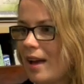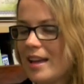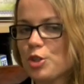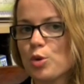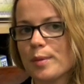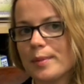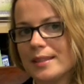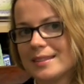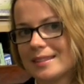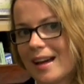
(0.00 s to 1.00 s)
H-1B
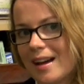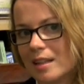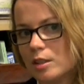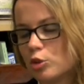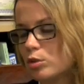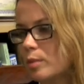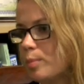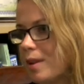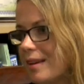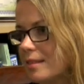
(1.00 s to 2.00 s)
is tied to the
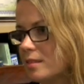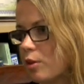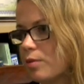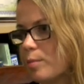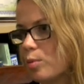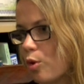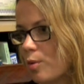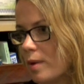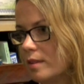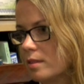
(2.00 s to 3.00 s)
place of
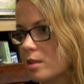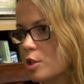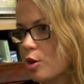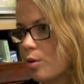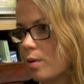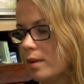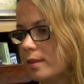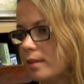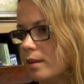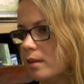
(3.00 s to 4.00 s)
employment. So
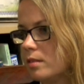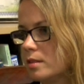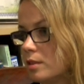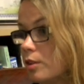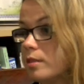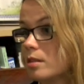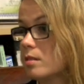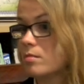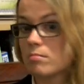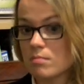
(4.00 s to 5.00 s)
the
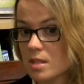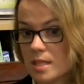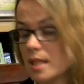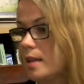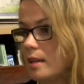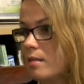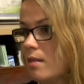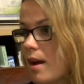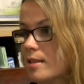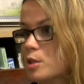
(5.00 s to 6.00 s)
certain city
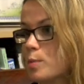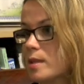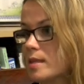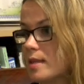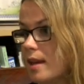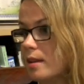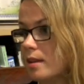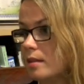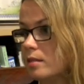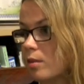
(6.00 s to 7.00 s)
has to be
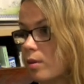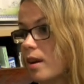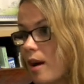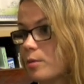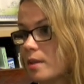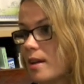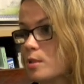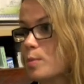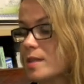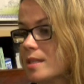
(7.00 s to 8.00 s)
stated, or county has
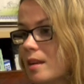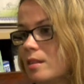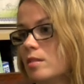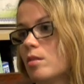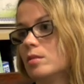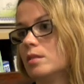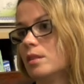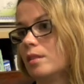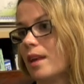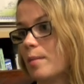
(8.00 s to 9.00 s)
to be stated on
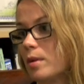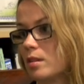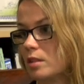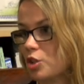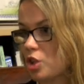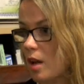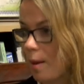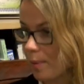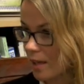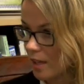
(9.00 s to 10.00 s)
the labor condition
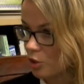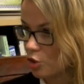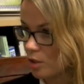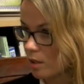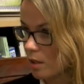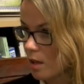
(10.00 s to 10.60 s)
application.